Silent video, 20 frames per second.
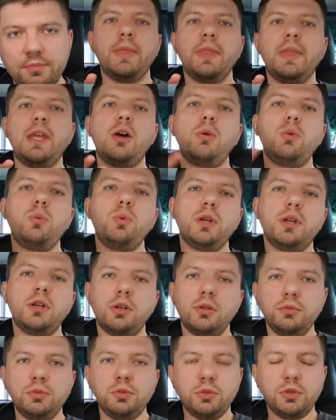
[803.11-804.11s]
Now we
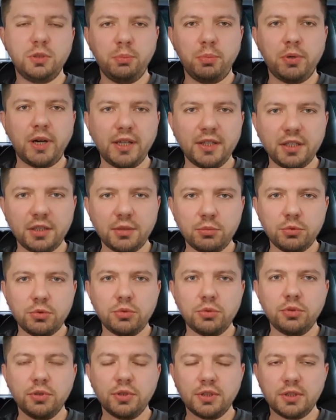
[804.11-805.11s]
go to the
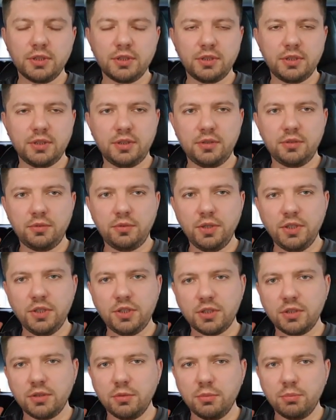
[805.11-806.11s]
Brandenburg
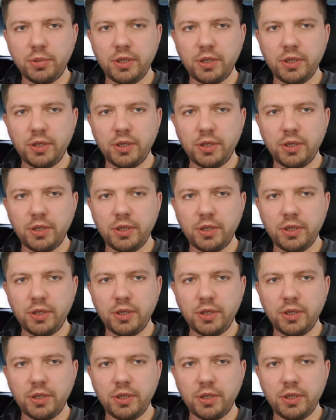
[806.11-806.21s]
region,